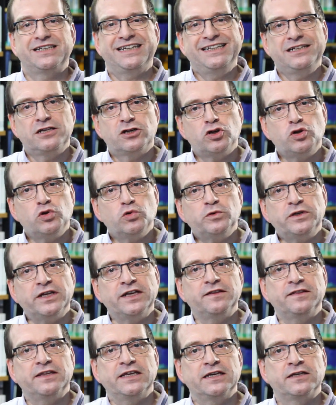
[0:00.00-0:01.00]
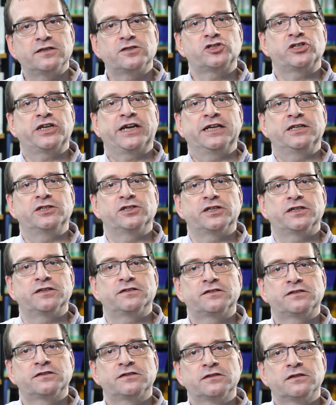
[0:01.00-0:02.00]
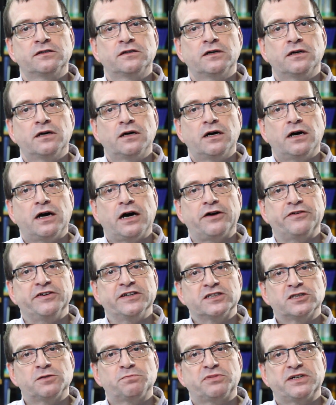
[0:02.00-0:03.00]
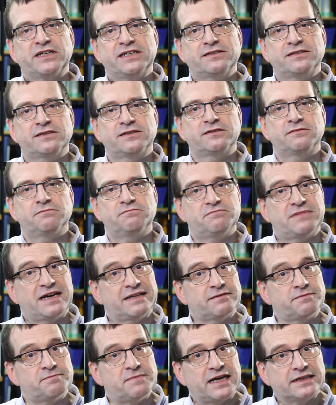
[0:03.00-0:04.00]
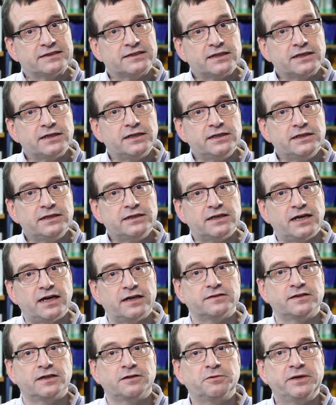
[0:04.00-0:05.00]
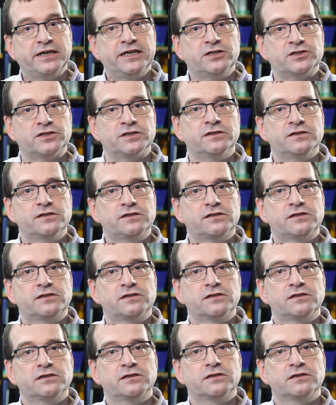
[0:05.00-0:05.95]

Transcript: including the exchanges, are expressed mathematically as equations,